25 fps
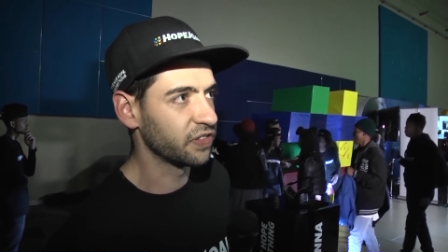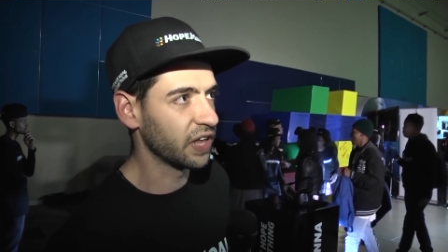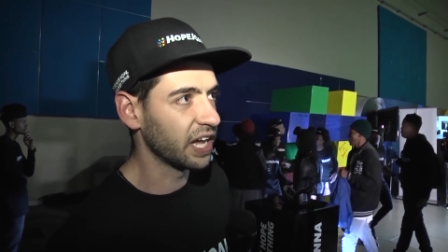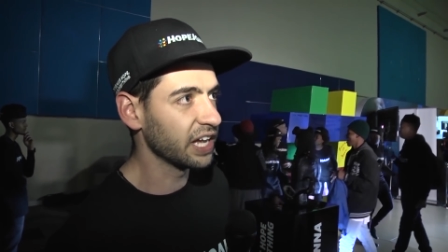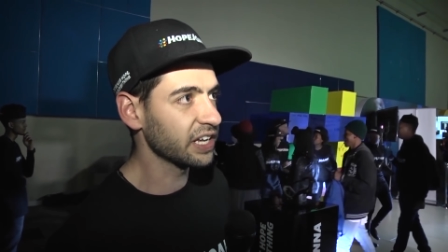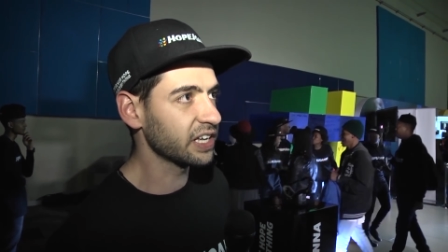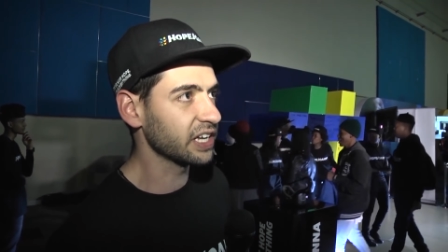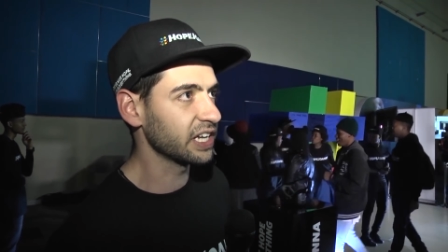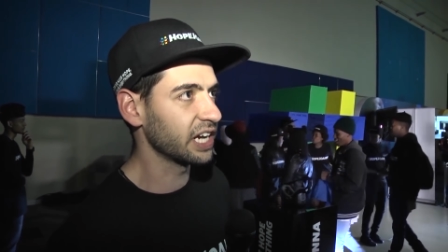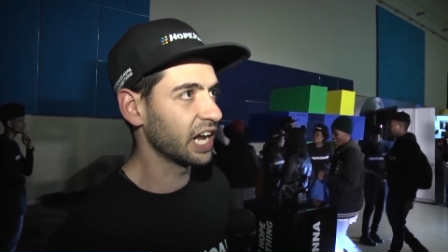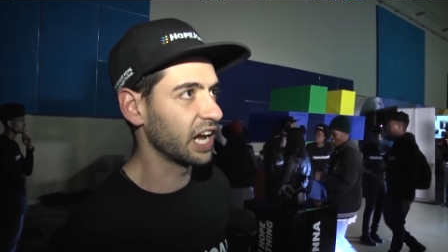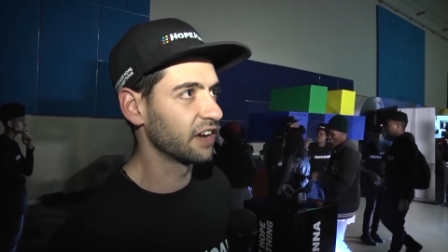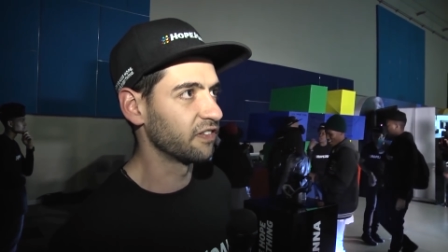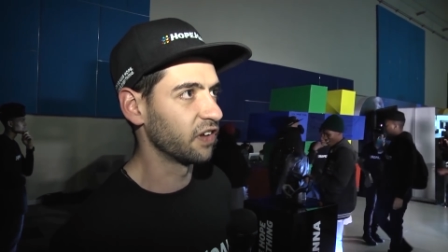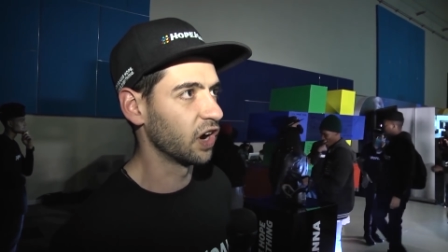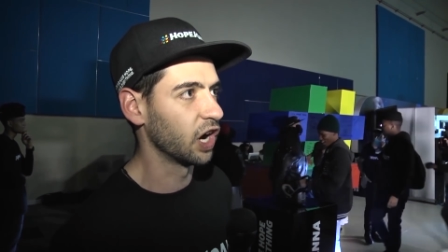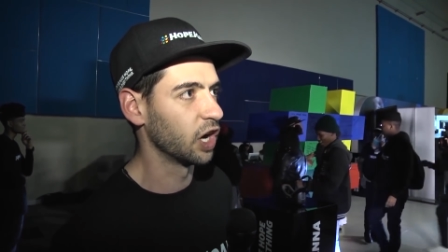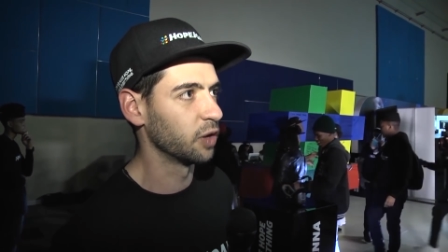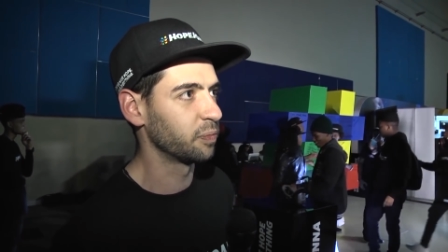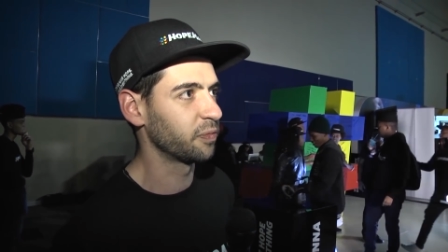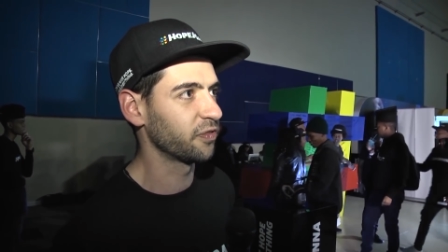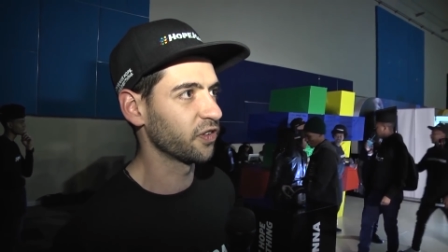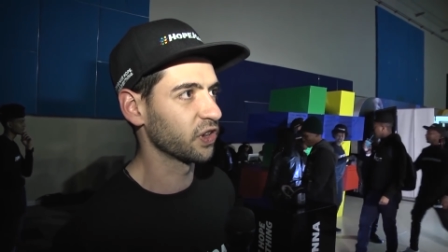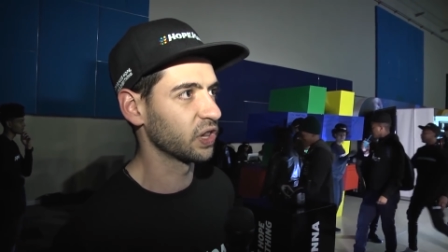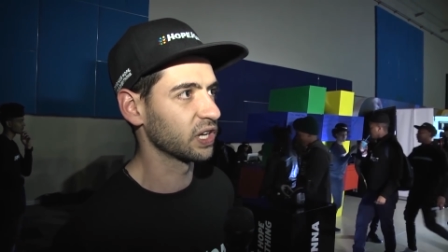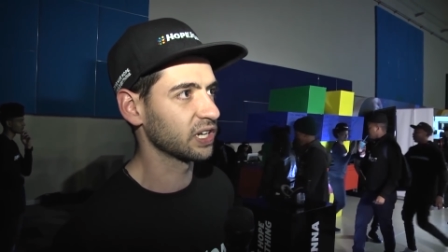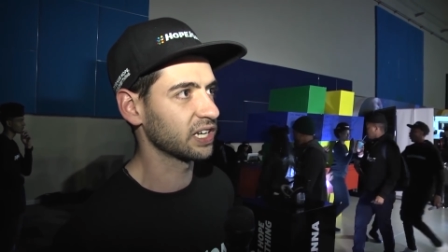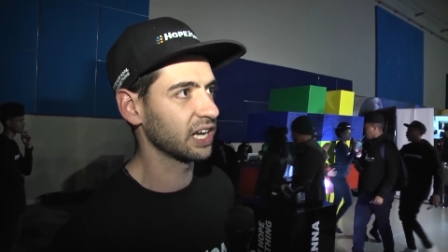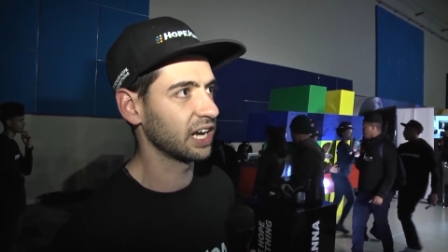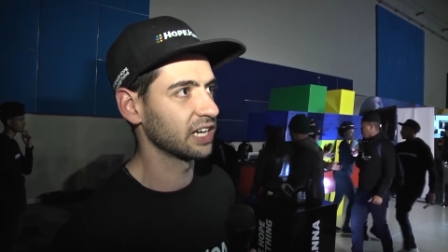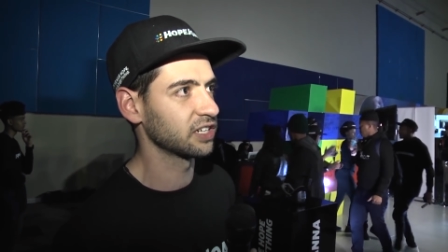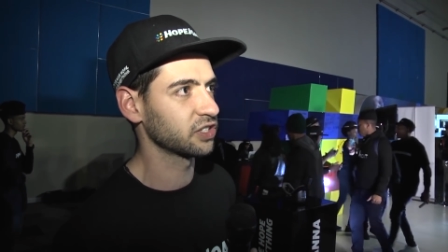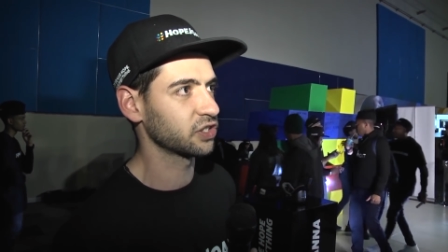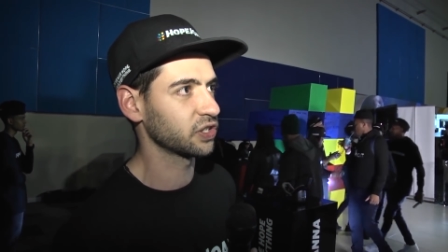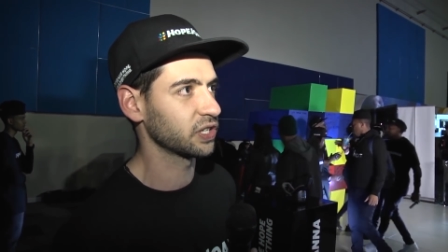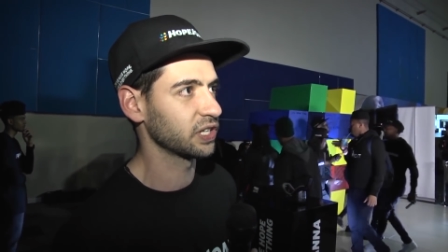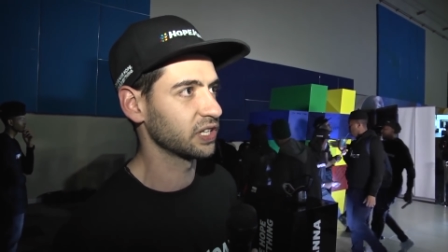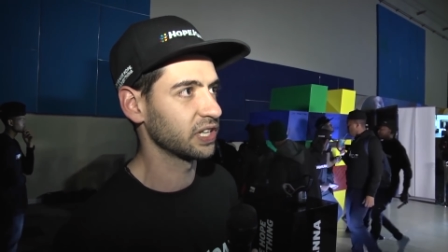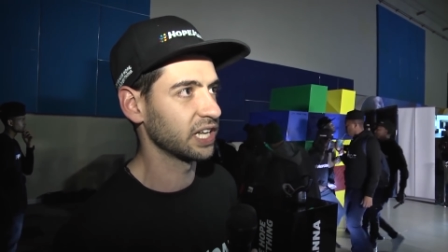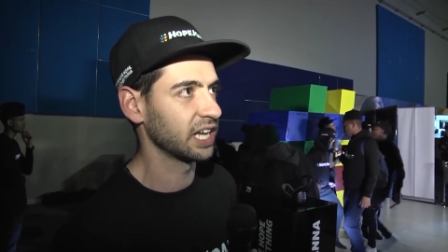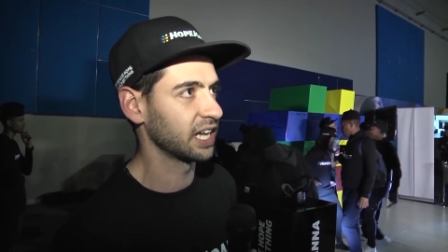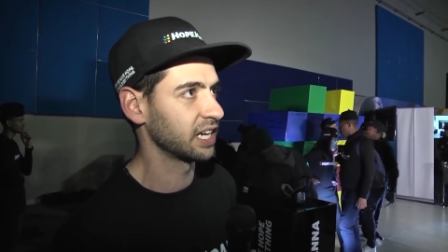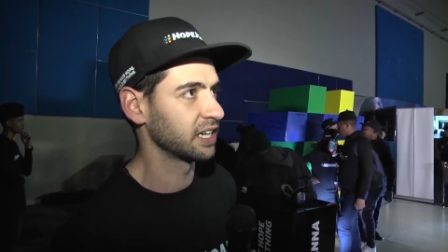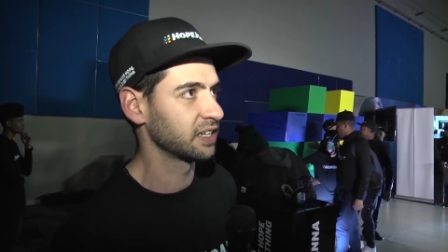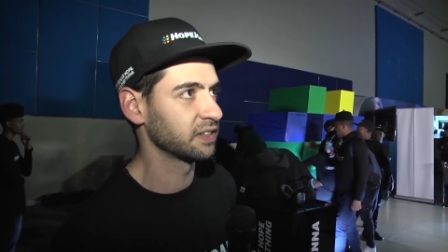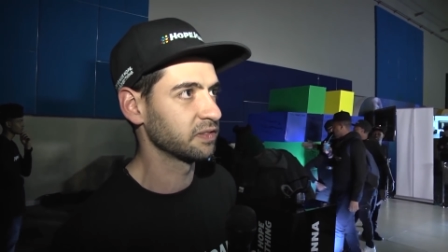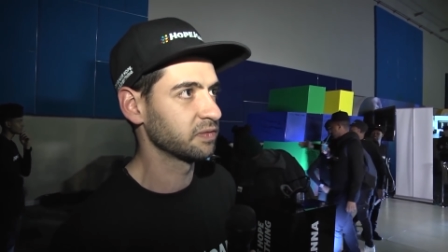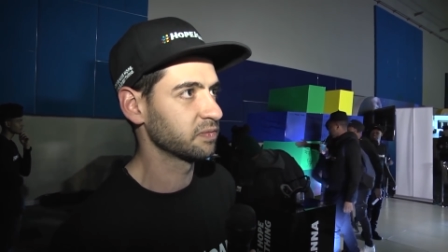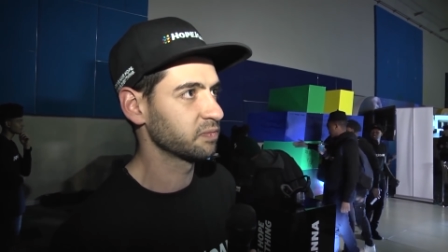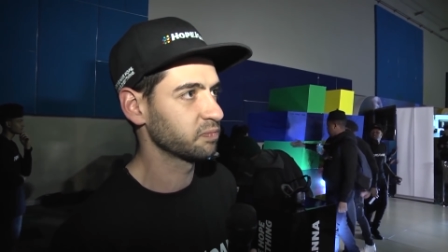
they can have hope for the country, then